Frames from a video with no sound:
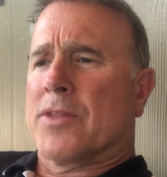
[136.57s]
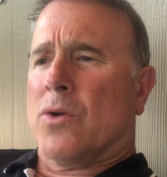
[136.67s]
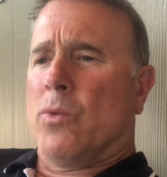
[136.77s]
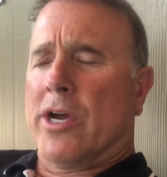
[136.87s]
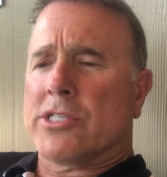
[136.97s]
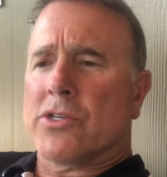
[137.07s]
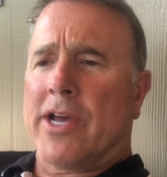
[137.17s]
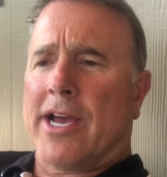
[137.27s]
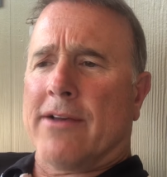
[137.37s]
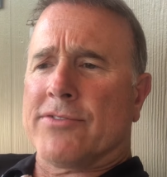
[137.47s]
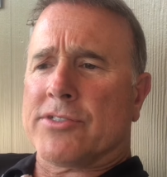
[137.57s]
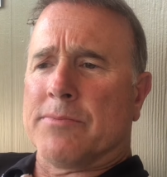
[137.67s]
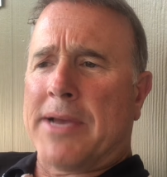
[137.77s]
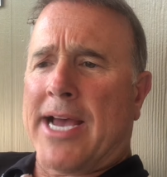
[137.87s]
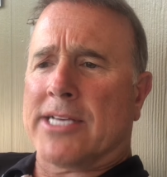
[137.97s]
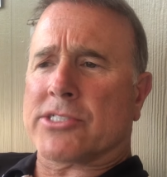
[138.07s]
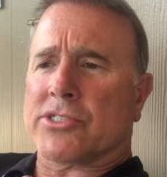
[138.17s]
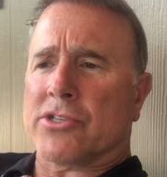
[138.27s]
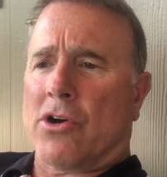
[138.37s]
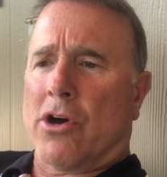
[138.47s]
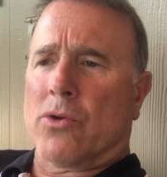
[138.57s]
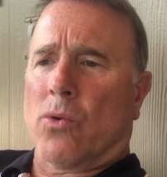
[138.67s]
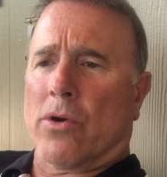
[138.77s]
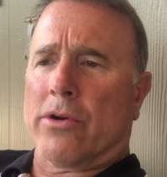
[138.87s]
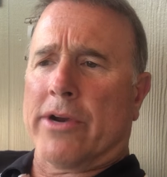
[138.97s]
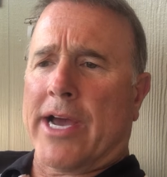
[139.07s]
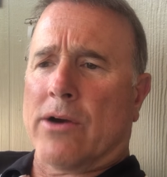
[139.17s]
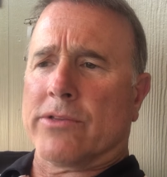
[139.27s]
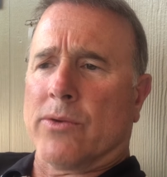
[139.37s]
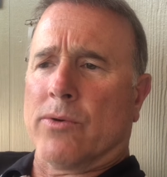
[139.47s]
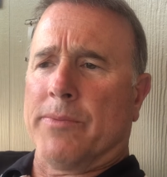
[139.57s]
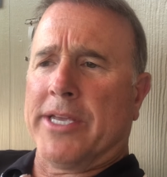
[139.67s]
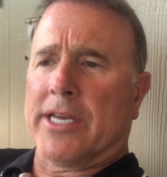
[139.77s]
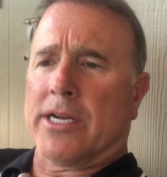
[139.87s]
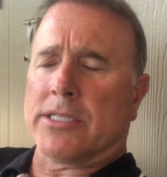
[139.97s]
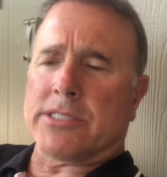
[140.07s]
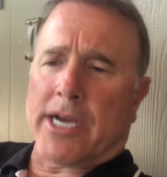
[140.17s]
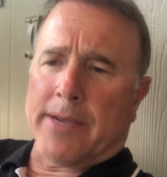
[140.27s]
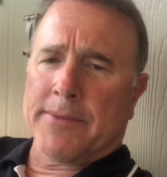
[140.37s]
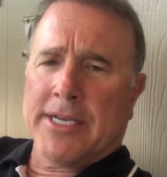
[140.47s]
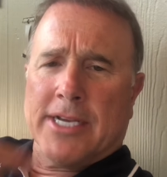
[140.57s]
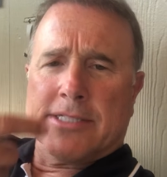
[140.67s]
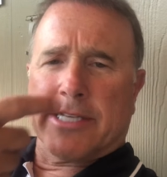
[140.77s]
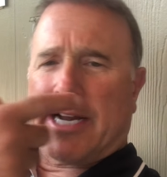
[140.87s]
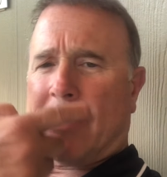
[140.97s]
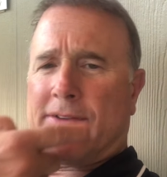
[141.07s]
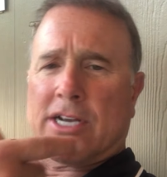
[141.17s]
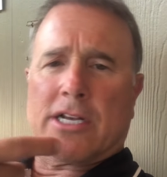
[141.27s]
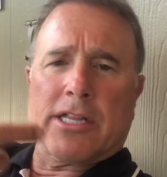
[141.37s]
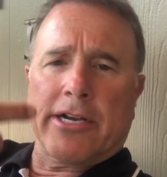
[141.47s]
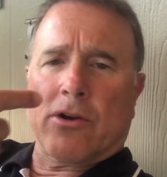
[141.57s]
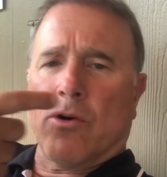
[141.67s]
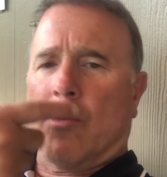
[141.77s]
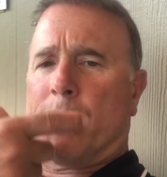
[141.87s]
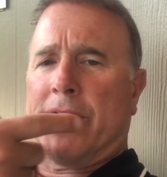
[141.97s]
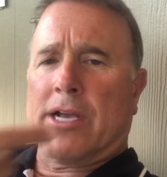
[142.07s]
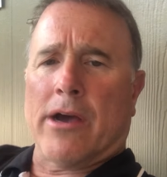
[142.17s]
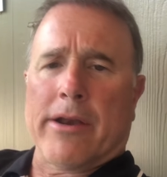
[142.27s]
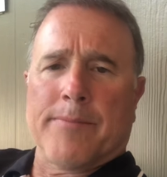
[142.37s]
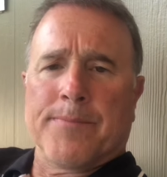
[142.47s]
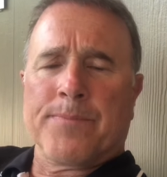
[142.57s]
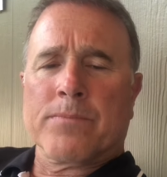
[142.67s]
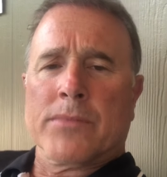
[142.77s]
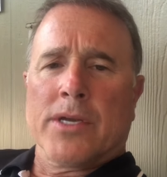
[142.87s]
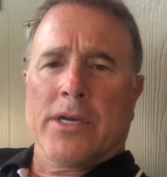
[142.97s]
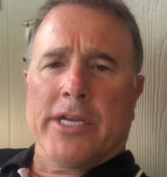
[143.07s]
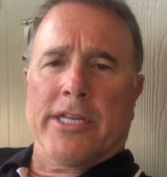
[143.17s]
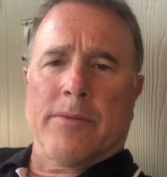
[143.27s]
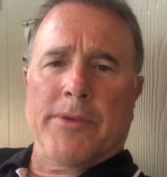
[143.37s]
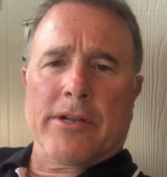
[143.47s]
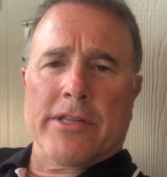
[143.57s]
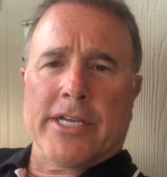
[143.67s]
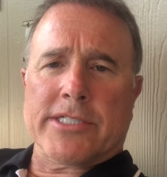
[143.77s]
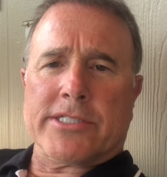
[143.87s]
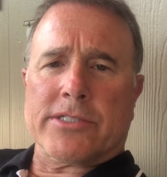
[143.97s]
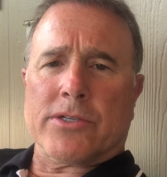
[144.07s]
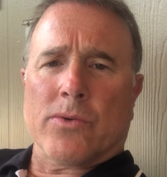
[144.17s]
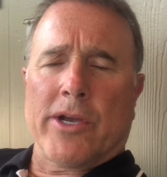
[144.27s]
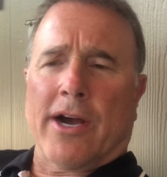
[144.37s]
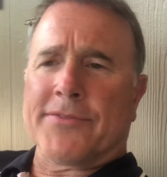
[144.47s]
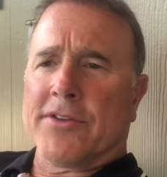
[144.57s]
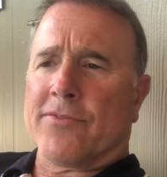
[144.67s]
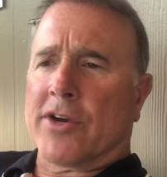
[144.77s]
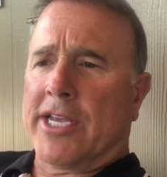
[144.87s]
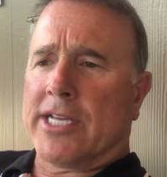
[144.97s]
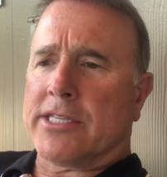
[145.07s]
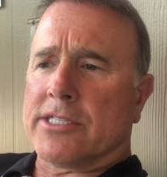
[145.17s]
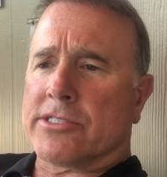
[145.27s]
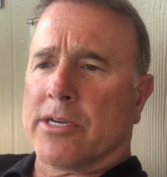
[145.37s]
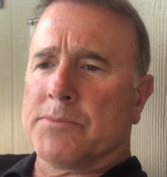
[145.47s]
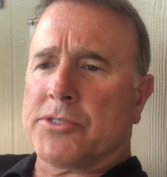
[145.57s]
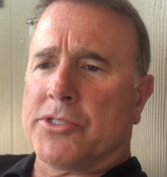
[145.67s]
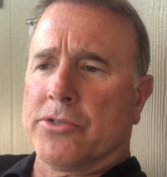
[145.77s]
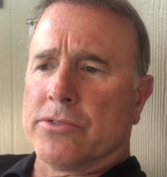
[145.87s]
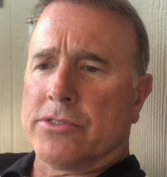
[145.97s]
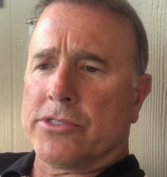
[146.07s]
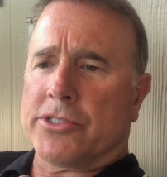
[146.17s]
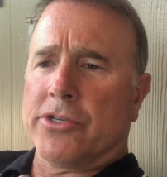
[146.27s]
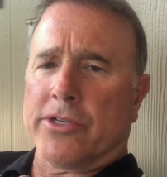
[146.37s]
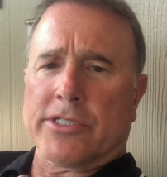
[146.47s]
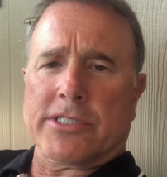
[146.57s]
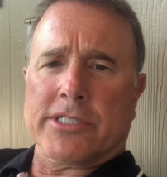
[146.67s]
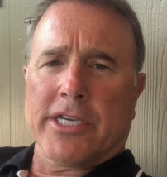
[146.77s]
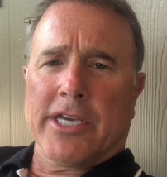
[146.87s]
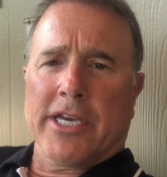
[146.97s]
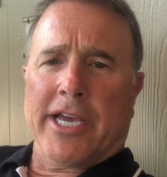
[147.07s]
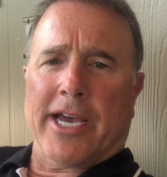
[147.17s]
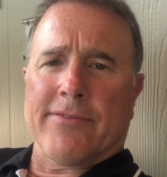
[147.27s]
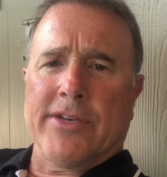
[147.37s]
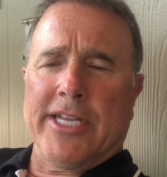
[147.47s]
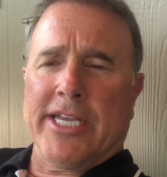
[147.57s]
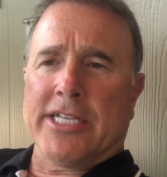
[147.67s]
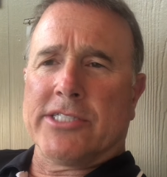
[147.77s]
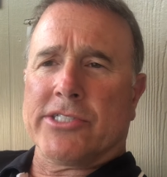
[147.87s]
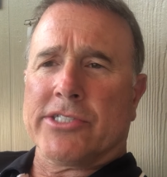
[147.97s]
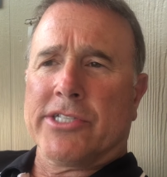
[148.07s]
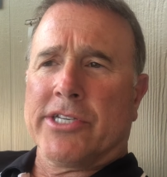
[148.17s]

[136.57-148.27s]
We also have some masks on order now that will be in on time that have a clear opening on them. In the middle of this, we often forget that some students have needs